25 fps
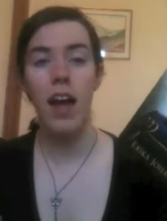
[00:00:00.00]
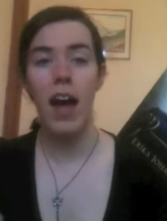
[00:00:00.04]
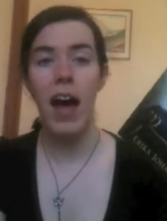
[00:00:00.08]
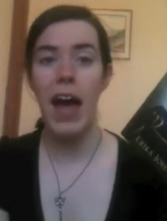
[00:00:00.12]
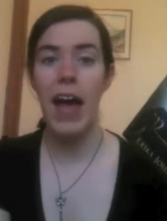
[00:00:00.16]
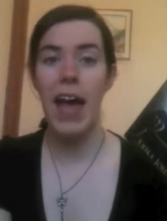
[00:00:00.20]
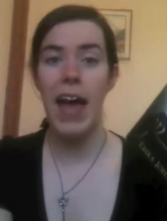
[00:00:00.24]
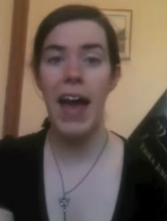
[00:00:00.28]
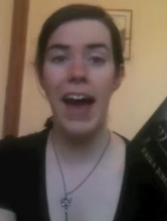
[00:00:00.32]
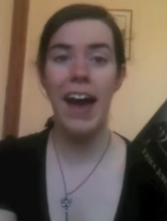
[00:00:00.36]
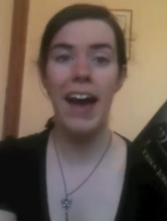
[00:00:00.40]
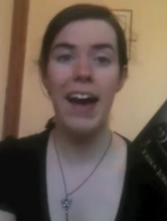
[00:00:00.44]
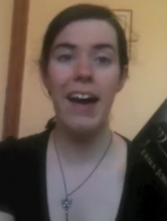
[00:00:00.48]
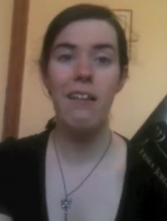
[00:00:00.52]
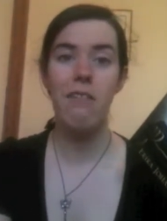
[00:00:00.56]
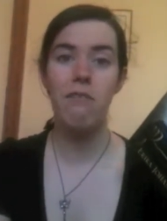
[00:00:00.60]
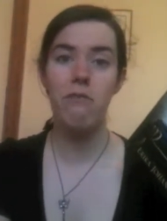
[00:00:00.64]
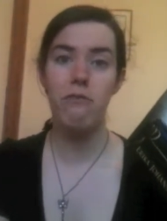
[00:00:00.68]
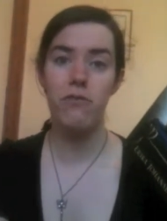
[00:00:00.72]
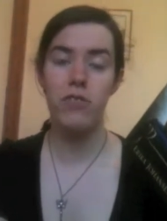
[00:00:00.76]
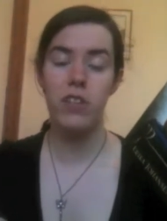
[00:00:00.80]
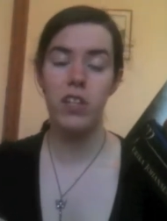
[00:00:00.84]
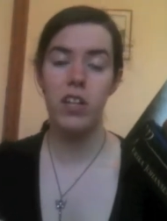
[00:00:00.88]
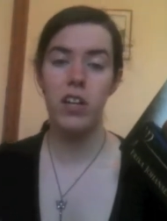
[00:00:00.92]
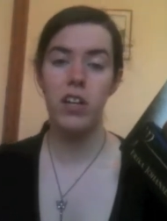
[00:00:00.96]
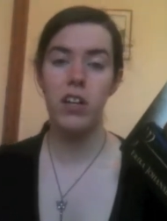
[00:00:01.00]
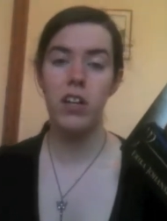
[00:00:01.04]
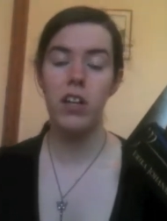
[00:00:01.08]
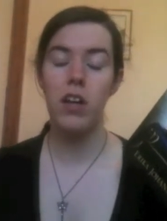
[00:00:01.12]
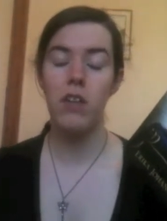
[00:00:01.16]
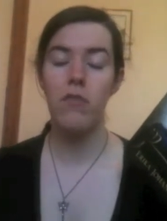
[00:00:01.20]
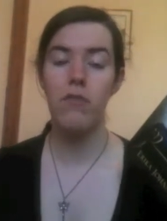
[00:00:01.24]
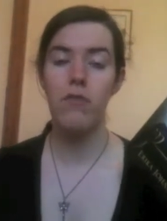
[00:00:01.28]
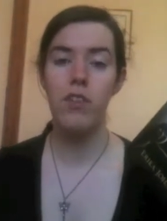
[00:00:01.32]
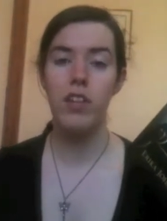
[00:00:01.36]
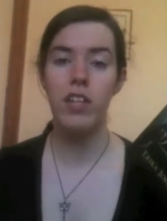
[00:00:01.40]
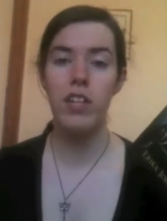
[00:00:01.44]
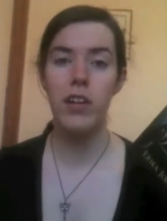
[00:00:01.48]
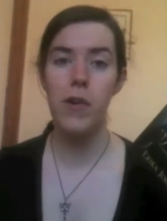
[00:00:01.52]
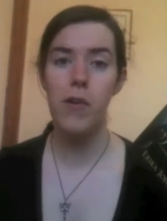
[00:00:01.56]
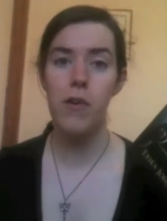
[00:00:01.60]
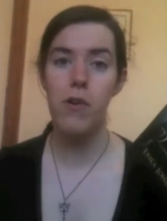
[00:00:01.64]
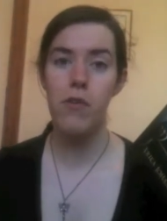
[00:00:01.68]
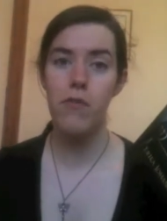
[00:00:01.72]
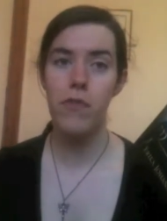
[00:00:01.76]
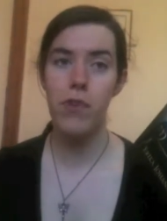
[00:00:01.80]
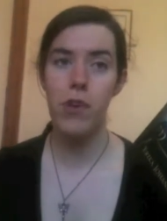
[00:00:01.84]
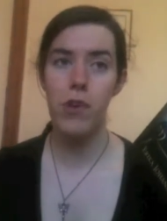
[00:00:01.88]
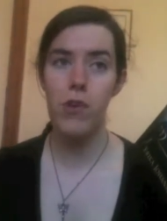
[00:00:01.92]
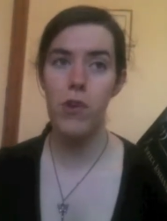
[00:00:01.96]
I have done a video
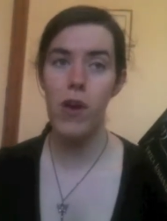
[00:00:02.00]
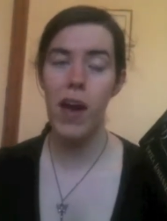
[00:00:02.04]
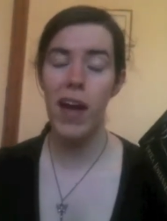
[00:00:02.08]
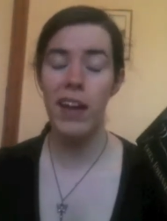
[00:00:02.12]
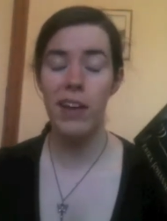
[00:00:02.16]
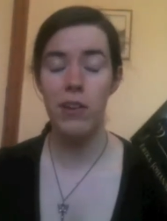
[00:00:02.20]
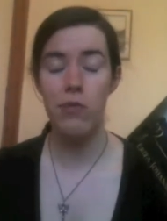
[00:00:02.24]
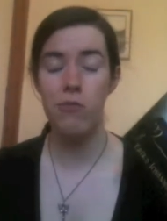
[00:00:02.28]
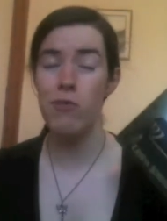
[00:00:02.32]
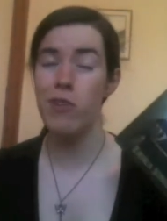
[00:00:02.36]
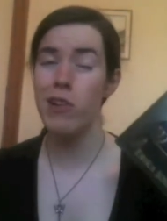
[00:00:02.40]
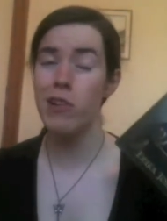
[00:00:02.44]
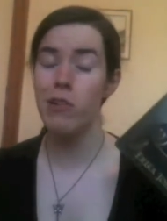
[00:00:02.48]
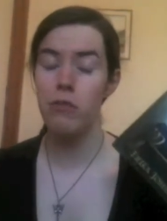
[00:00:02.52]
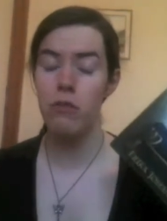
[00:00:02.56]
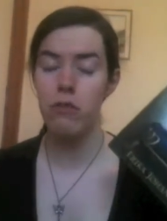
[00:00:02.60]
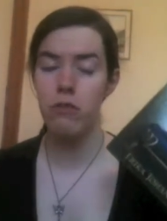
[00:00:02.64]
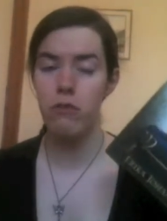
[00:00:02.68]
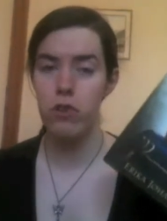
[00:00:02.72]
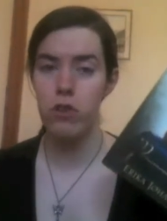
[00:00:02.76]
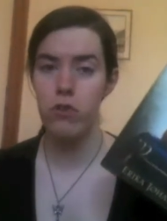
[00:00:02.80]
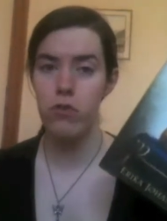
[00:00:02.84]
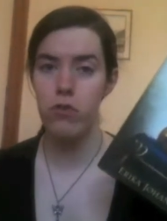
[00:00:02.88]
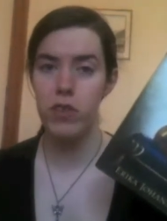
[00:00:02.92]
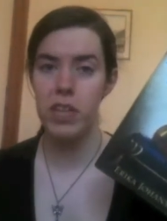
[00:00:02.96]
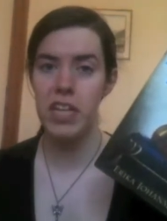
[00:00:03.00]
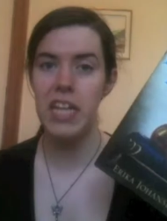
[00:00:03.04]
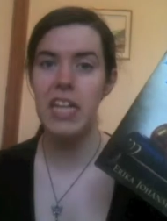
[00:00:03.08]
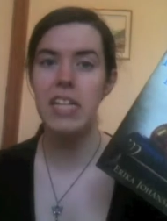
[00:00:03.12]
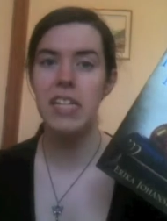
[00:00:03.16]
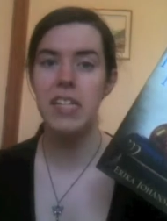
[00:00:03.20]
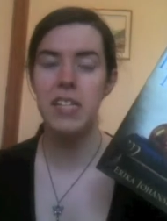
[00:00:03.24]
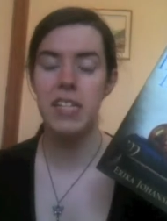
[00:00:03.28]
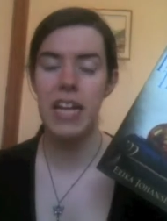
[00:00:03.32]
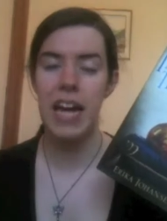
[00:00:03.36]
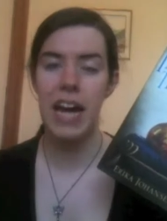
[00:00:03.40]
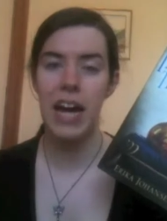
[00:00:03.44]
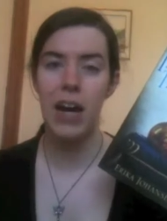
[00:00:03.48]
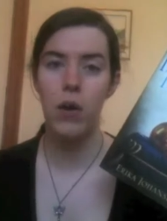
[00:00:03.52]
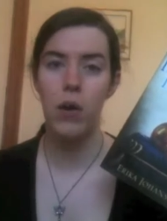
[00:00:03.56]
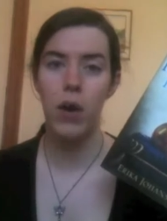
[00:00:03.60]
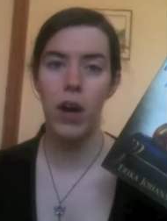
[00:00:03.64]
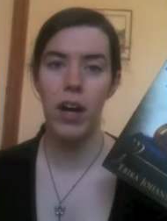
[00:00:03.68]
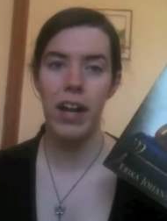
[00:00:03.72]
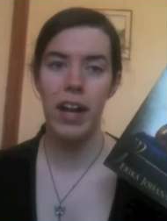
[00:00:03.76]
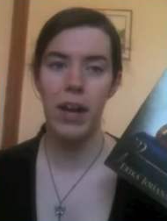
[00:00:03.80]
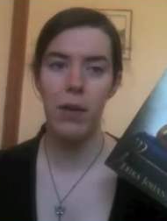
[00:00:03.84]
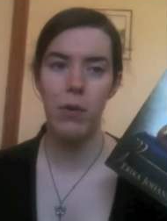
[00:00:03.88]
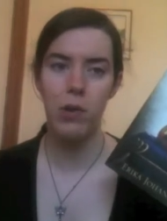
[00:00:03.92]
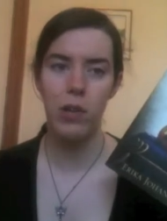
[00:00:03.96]
review and a written review for this now
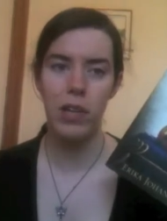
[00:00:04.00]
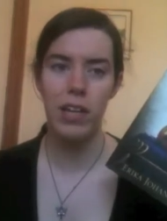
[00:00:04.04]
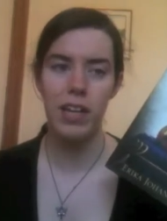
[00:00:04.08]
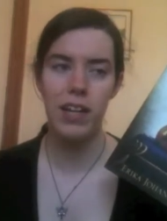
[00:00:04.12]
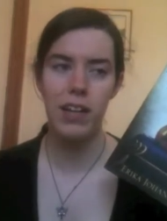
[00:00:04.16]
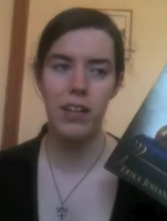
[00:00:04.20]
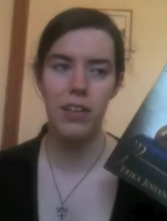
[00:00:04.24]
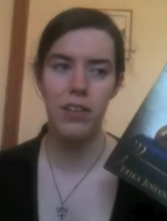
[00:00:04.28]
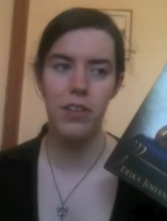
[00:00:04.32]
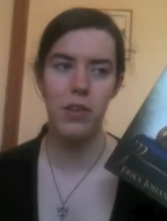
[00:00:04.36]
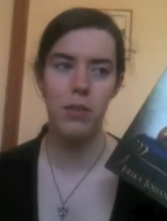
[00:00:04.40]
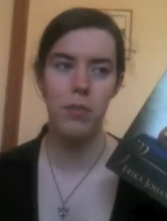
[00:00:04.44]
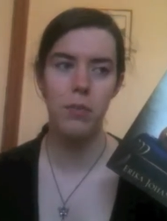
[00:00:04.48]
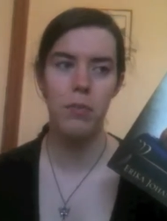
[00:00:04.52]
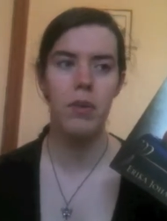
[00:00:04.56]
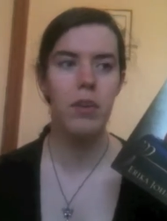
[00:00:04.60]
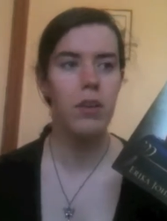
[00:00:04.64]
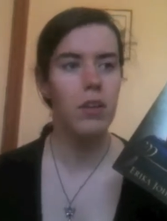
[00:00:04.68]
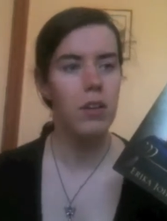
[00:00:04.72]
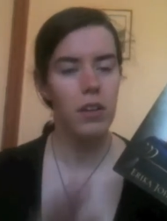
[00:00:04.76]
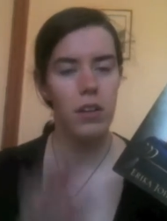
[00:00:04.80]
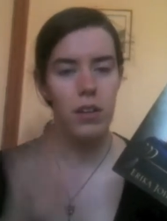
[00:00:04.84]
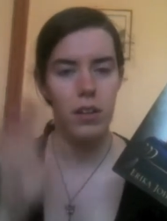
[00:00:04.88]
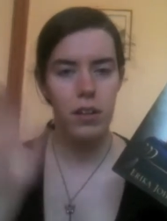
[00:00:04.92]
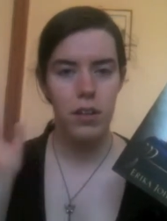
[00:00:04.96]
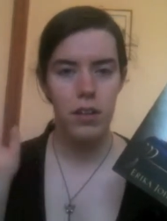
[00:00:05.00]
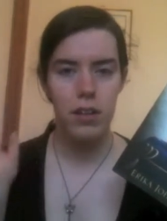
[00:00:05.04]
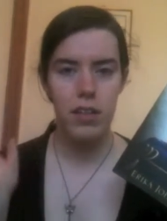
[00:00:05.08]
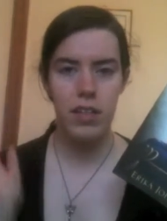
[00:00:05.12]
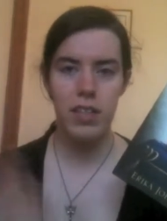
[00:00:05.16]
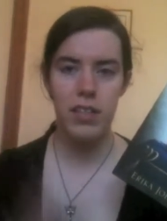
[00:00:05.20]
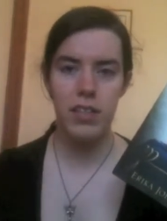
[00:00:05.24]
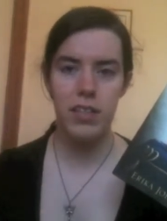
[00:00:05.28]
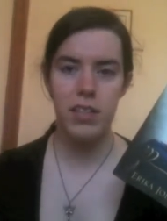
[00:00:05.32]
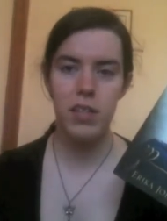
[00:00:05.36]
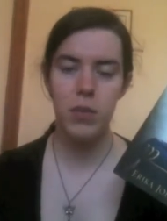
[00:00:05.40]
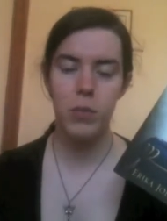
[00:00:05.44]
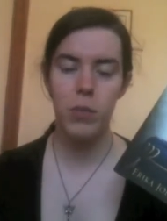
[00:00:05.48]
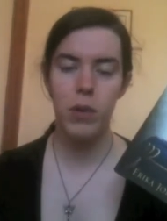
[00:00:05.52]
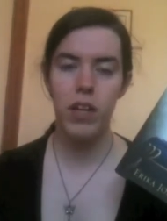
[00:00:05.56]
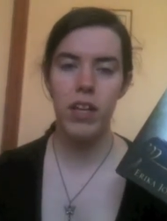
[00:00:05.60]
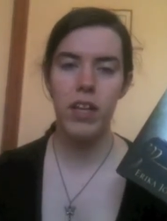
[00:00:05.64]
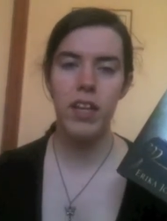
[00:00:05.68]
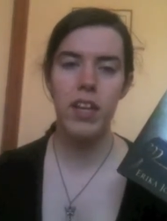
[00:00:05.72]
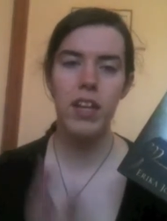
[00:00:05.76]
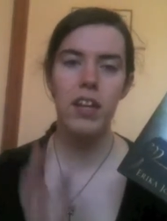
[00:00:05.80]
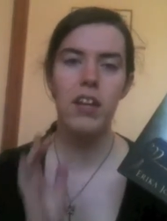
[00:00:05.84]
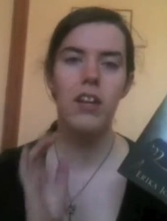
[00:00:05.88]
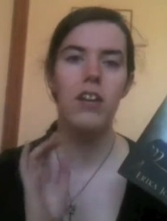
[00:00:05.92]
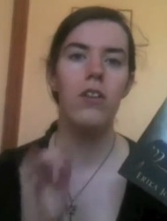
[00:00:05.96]
and I will link them either somewhere
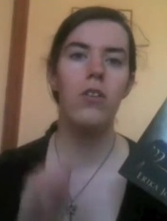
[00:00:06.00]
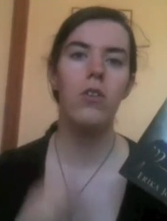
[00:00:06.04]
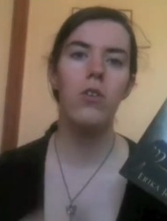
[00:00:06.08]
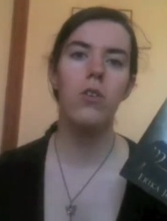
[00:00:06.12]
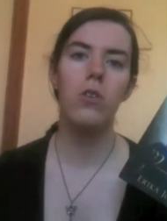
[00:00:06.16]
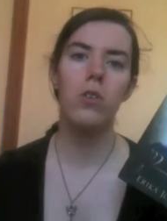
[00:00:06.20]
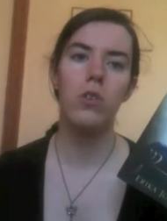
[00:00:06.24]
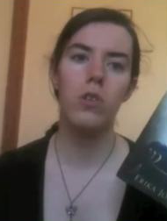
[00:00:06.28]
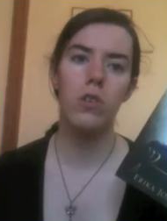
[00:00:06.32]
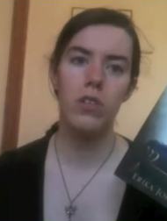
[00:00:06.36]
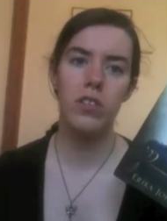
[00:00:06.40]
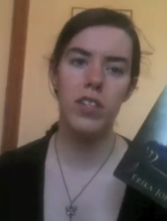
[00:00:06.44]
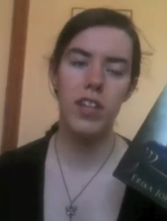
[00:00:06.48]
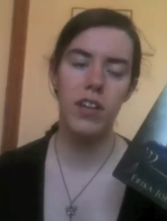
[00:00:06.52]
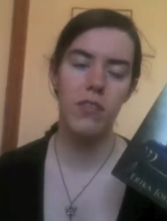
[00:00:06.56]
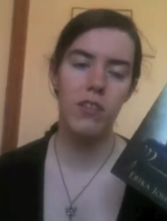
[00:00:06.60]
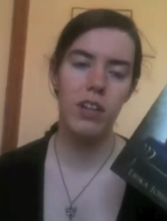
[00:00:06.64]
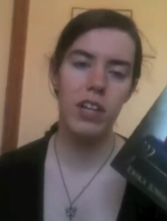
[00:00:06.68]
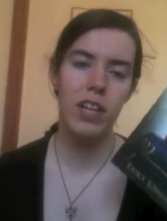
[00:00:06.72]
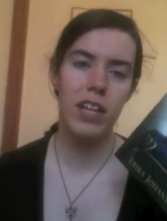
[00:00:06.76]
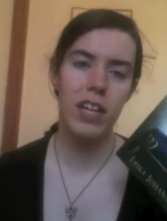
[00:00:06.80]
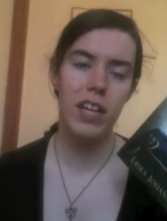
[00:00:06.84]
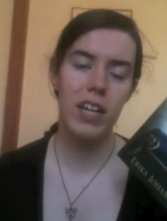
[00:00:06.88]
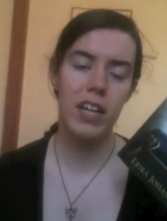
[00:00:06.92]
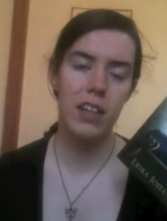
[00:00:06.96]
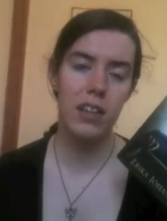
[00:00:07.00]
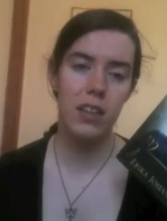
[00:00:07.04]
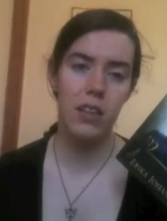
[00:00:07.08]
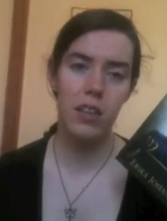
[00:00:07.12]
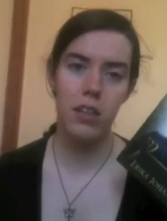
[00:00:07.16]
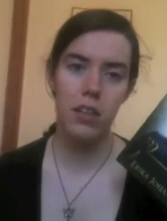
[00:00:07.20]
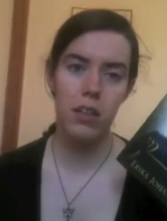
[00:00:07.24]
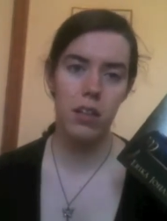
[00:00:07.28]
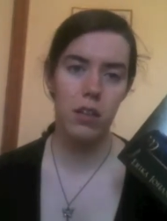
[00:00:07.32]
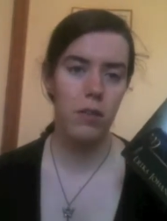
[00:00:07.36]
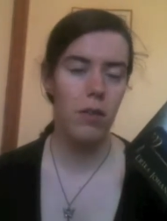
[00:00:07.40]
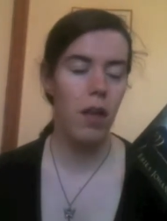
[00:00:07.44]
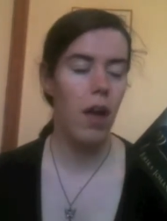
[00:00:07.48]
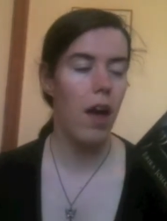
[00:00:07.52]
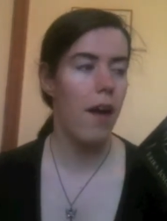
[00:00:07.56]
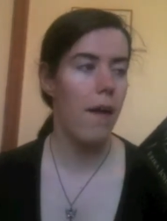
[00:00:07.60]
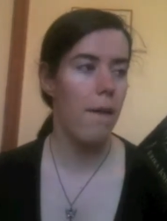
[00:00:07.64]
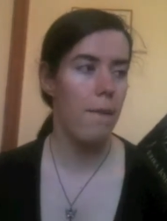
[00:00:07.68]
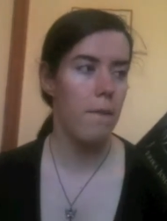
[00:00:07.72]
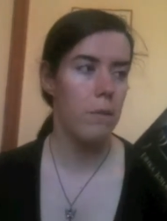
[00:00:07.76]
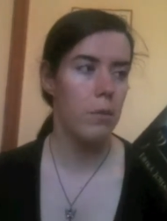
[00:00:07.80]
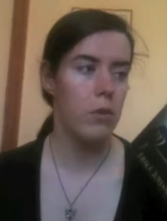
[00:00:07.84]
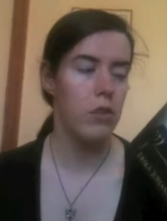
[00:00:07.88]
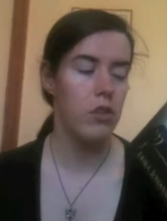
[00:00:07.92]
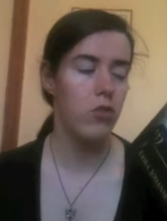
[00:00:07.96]
here or definitely in the
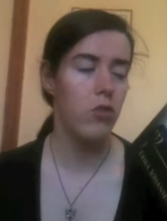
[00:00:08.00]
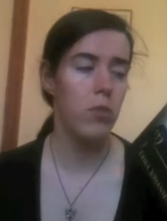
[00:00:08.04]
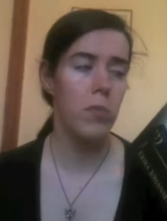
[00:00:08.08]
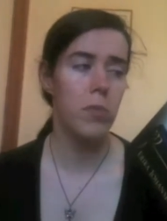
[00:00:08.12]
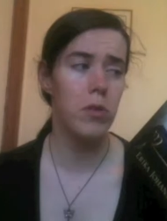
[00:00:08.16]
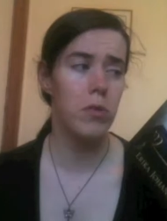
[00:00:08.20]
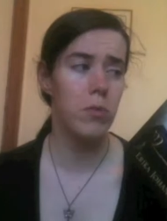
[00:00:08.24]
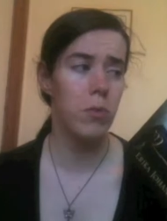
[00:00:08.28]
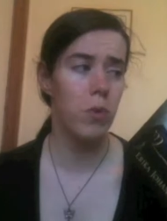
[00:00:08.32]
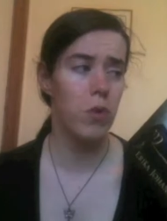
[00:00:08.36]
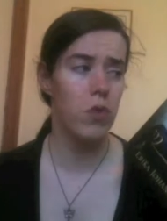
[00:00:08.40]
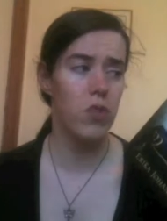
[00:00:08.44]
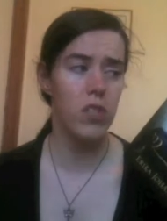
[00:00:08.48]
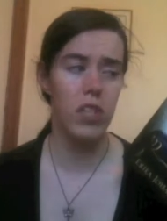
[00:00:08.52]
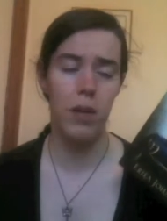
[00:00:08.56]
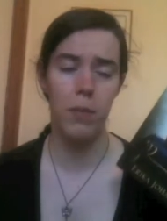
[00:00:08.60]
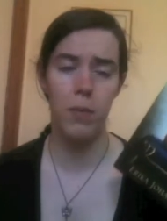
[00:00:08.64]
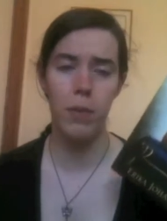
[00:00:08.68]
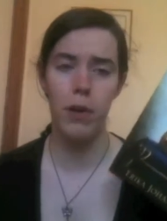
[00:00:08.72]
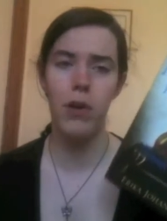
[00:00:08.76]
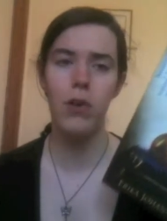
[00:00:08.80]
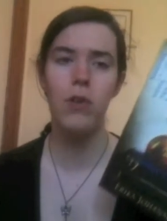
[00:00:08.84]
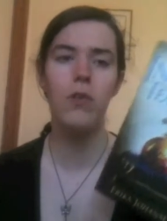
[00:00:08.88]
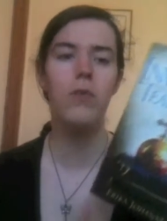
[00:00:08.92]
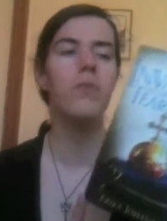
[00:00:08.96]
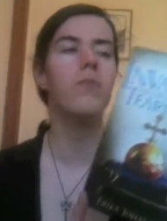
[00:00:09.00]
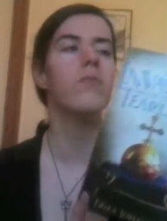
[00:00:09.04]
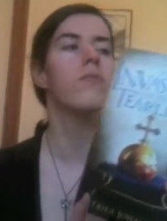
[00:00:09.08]
um, description box down below.